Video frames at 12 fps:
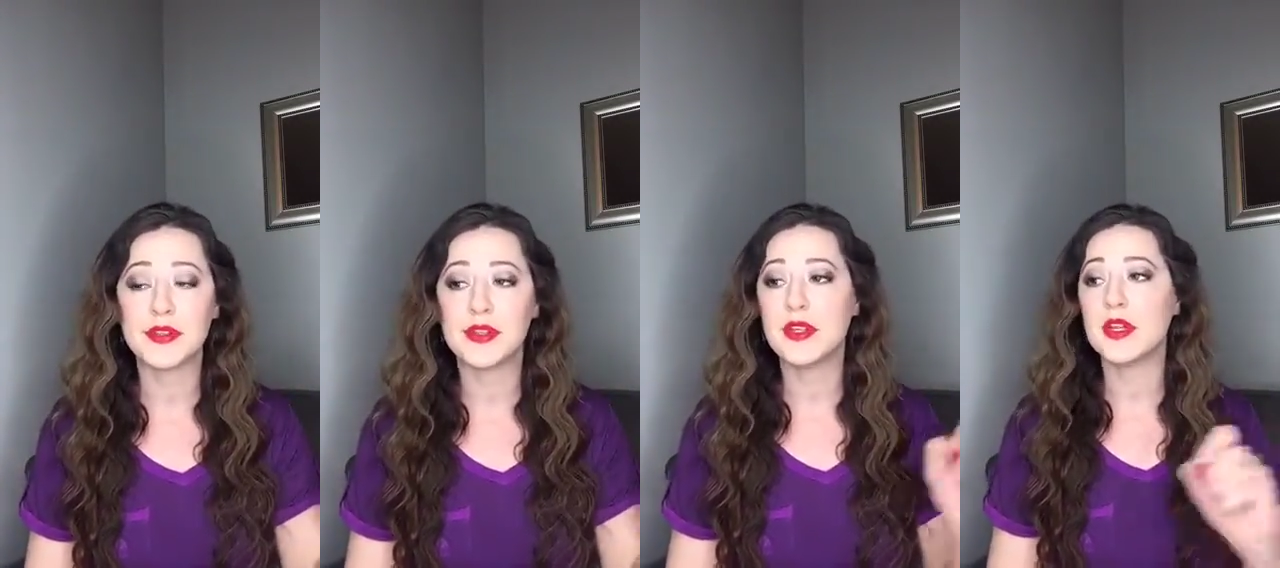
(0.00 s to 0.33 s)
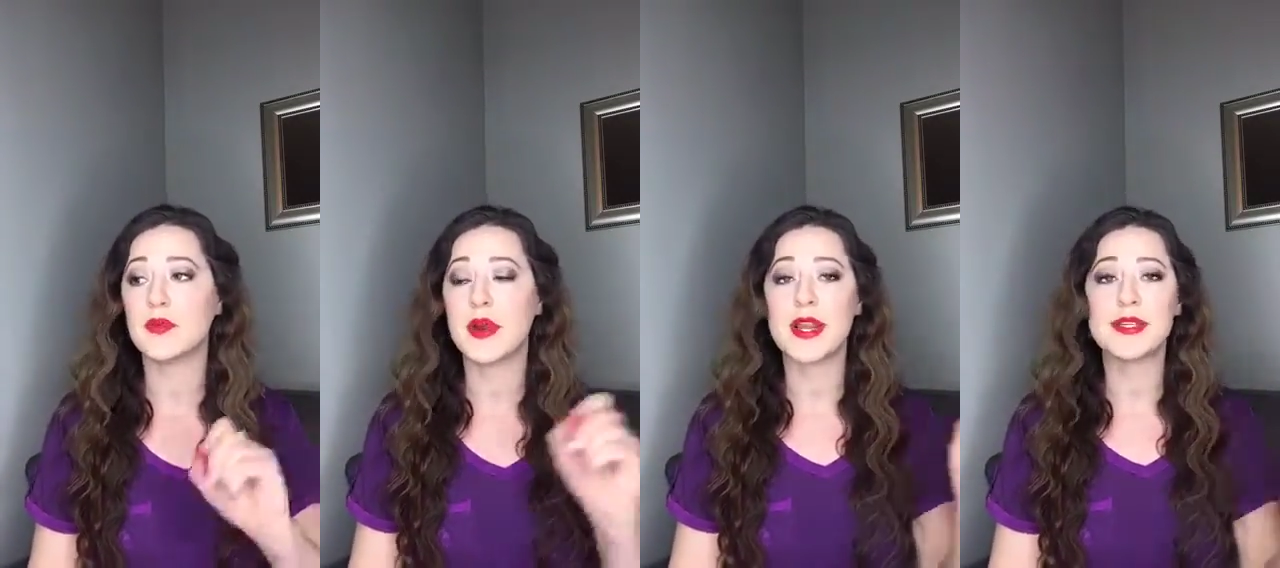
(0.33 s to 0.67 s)
You need
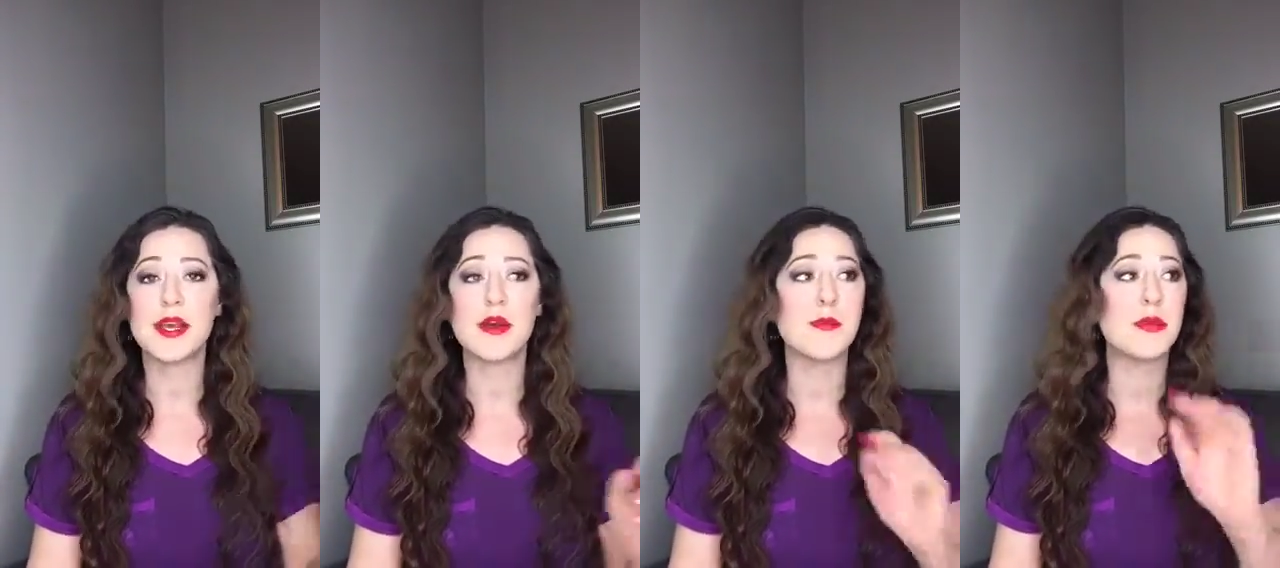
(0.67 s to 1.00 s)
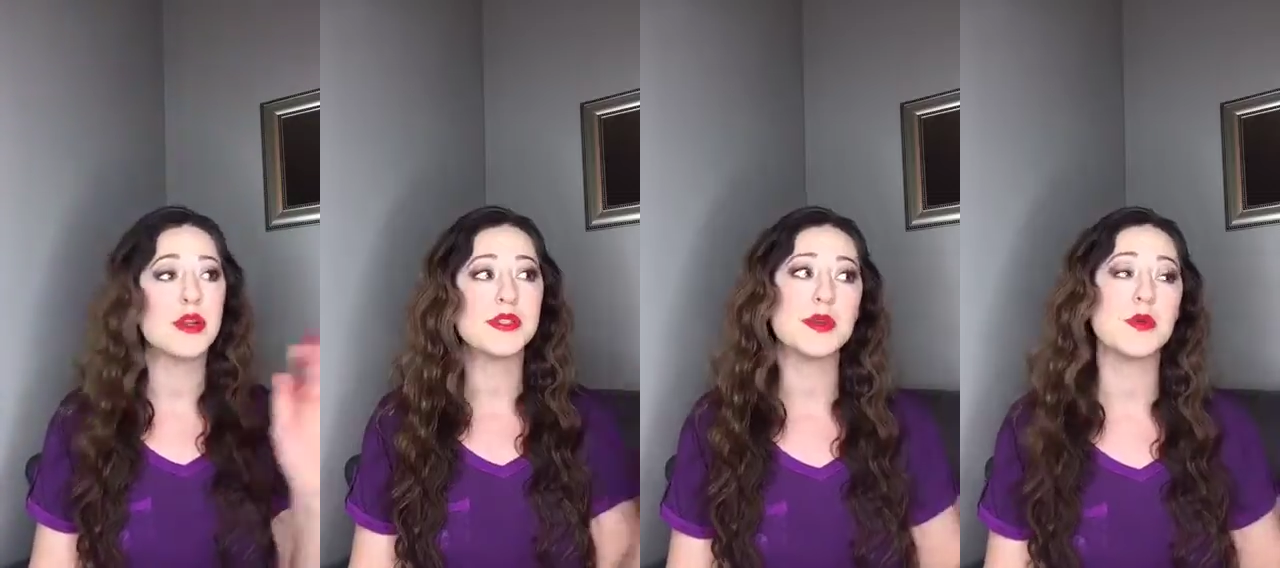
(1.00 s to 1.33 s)
to write it down and
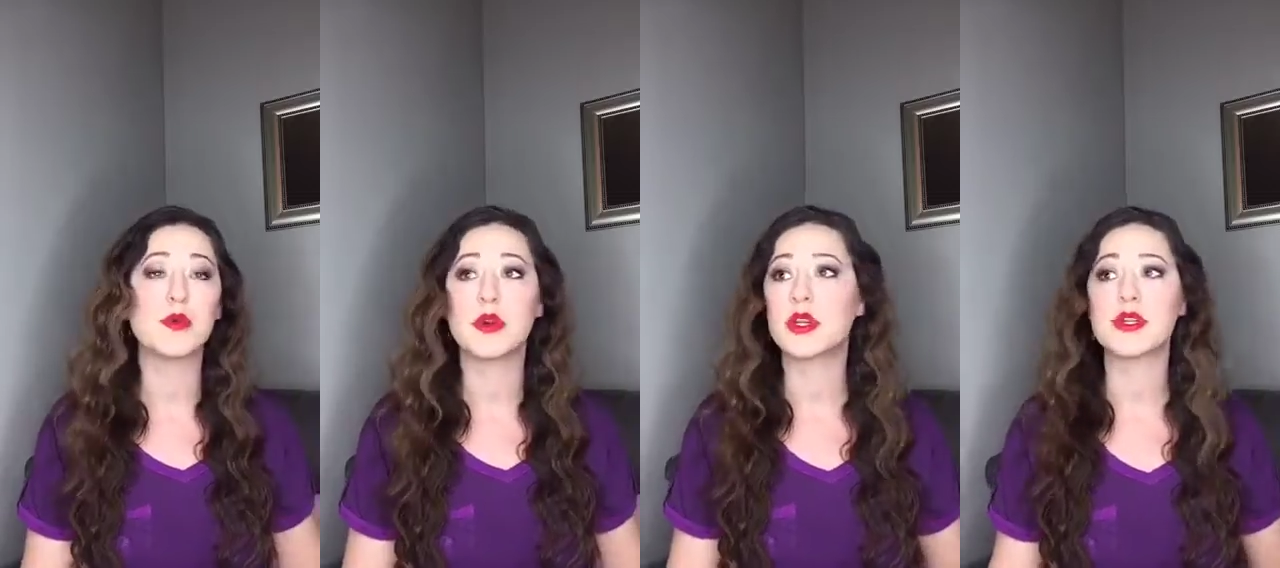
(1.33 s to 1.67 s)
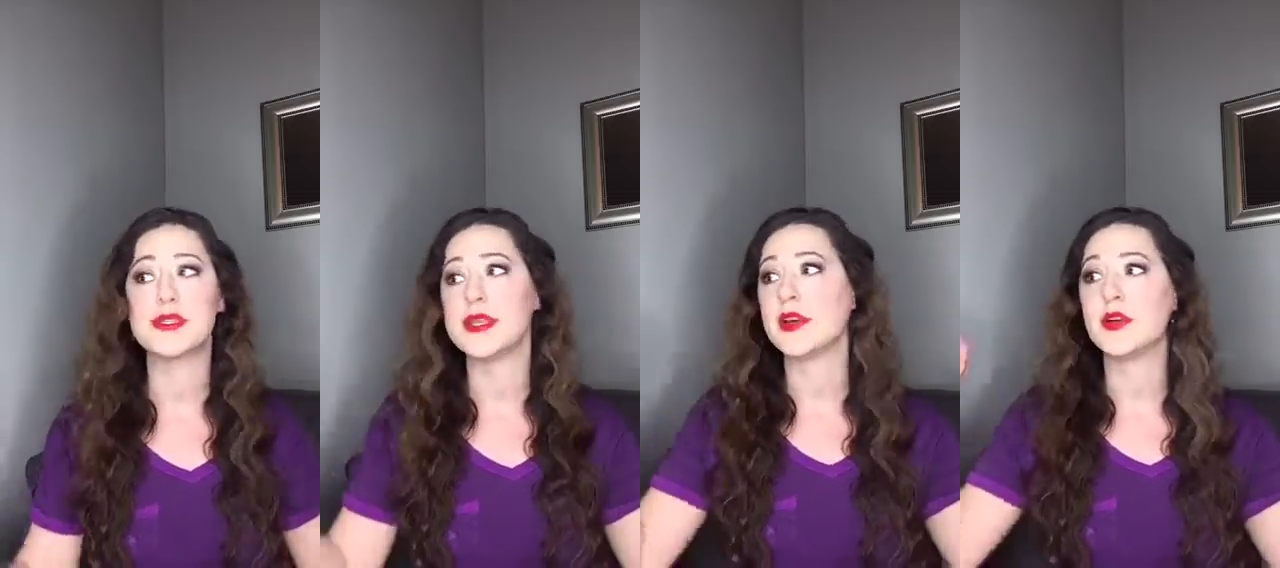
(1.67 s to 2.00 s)
put it somewhere where you're going
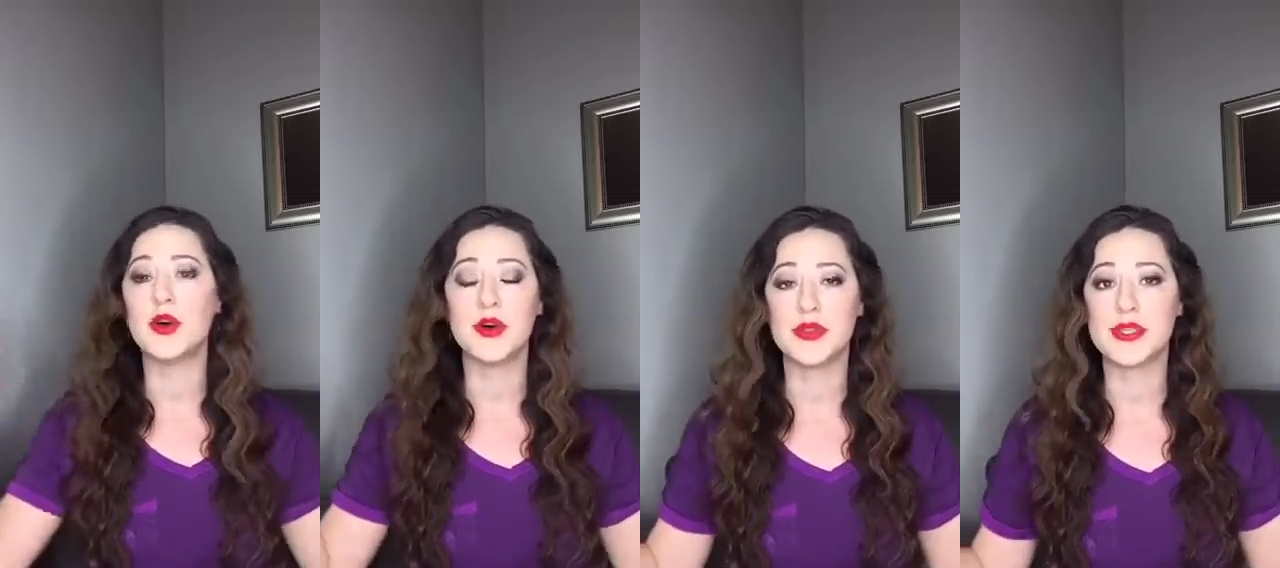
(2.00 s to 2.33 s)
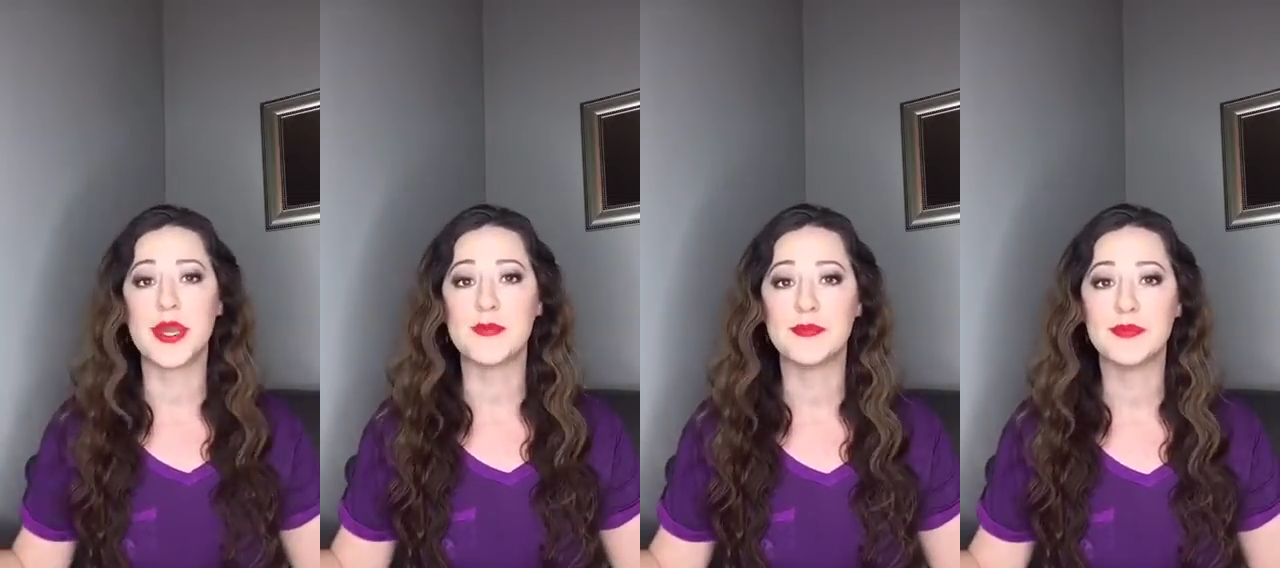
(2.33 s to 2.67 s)
to see it all the
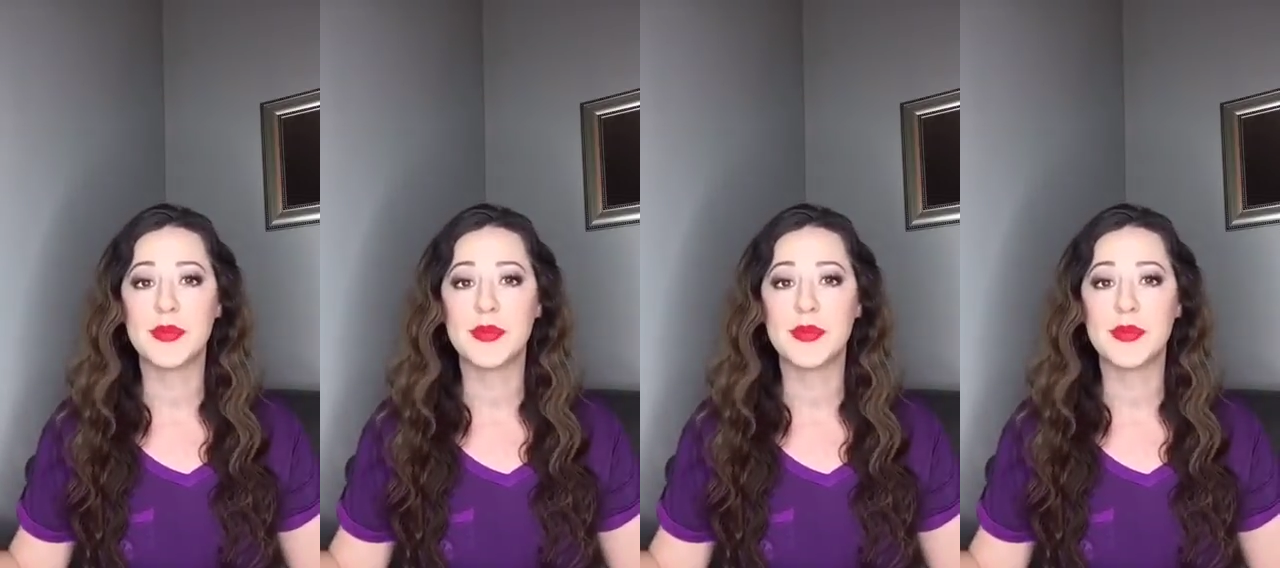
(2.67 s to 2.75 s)
time.